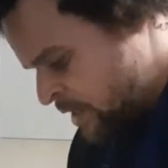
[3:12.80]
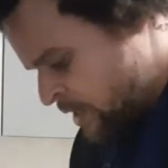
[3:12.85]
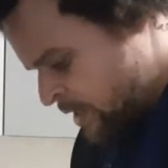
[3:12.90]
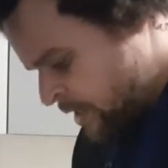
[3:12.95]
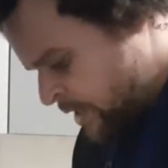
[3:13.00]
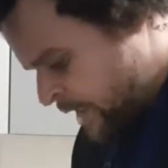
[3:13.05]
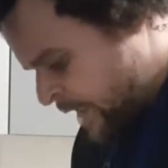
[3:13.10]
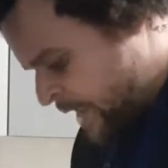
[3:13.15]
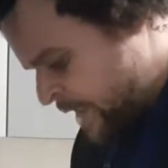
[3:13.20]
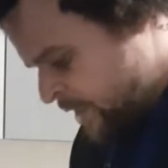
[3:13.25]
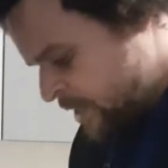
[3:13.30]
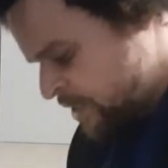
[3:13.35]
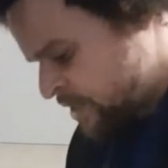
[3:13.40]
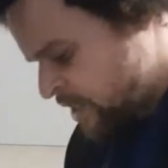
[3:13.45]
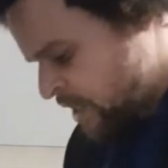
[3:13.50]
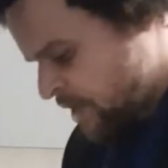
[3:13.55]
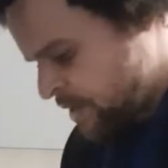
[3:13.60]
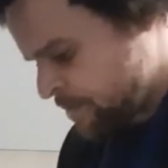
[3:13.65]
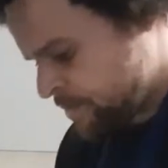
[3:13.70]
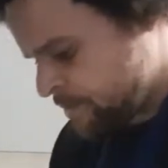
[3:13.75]
Okay,
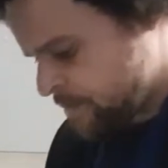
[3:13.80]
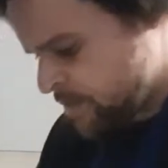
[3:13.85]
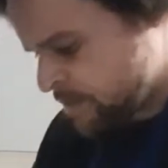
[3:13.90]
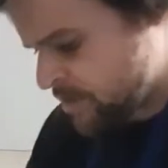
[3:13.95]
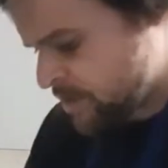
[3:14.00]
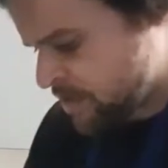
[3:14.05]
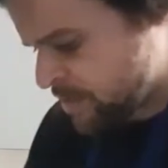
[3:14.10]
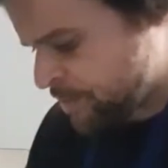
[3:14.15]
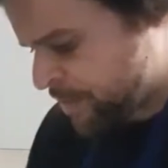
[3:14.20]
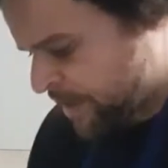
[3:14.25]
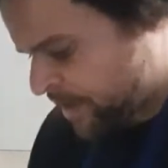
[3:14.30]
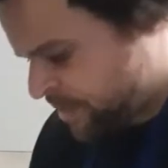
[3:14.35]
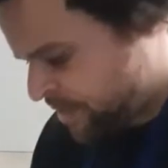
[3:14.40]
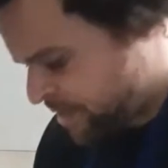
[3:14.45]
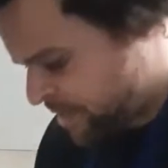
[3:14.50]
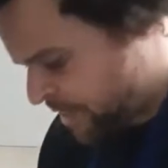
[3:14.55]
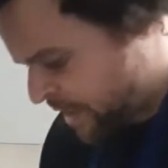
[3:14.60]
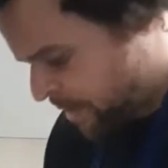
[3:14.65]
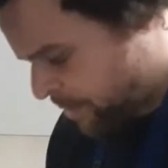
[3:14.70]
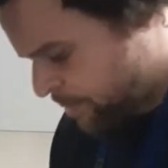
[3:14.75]
so it's a
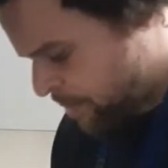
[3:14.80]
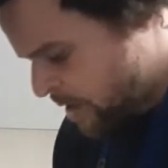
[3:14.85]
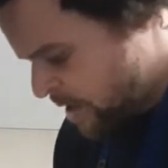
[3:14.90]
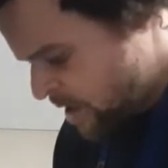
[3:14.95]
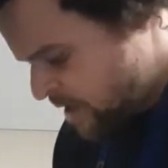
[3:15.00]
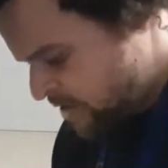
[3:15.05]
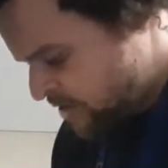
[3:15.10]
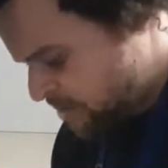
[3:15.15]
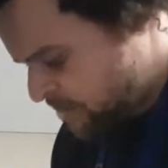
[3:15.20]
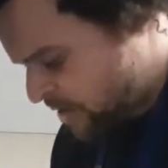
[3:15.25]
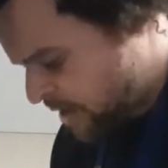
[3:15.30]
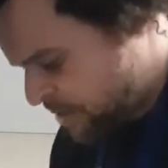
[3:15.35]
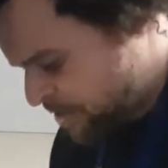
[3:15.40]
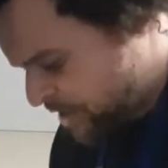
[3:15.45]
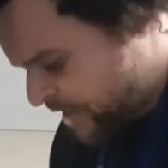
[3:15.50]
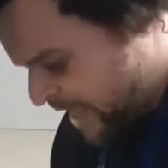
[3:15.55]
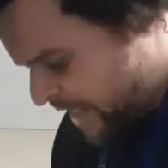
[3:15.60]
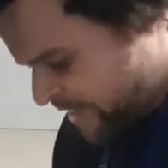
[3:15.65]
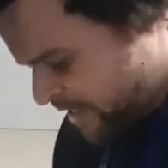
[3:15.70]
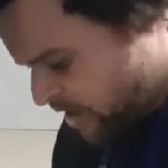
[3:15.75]
bit, sometimes you
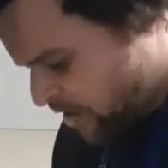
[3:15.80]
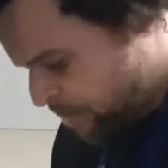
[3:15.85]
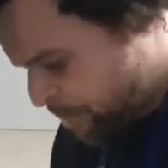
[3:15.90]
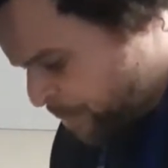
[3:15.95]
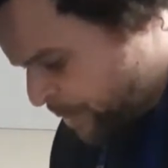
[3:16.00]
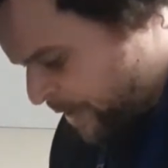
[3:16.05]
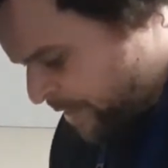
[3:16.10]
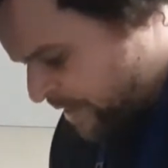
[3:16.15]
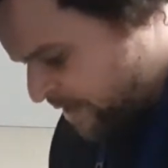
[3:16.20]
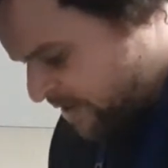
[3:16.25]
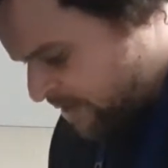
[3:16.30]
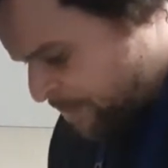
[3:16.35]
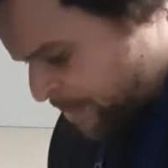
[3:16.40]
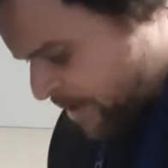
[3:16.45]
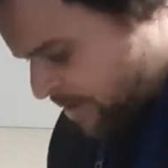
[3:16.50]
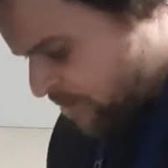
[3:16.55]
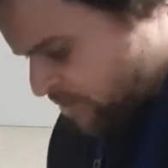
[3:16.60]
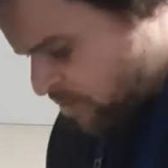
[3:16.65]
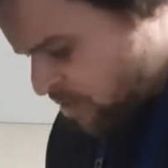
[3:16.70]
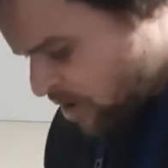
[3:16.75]
get the odd bit that's a
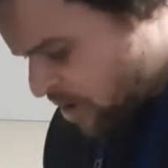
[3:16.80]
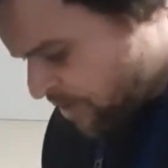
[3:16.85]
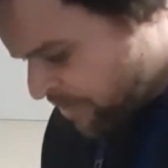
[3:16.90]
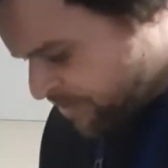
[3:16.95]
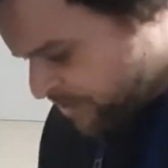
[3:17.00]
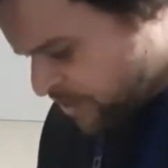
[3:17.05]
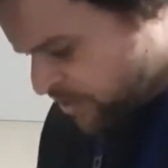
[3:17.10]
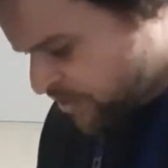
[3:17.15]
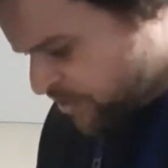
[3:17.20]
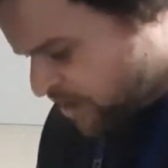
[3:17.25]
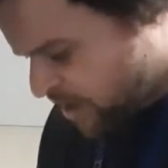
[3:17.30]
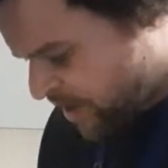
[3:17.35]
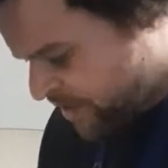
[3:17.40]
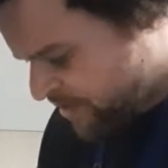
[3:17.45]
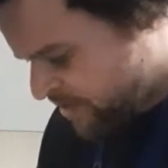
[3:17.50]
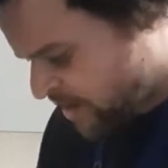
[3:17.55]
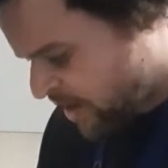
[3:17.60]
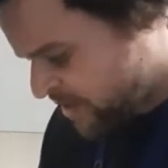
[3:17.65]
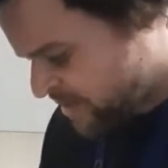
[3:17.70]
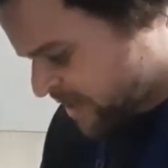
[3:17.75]
bit rough, so just
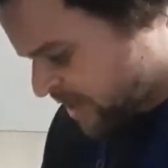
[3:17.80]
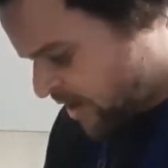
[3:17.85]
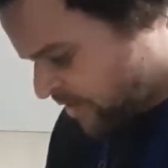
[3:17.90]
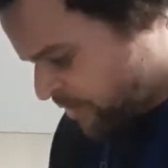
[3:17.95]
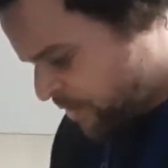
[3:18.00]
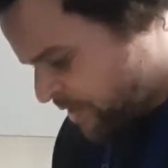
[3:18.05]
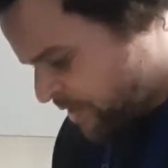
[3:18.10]
slice that off with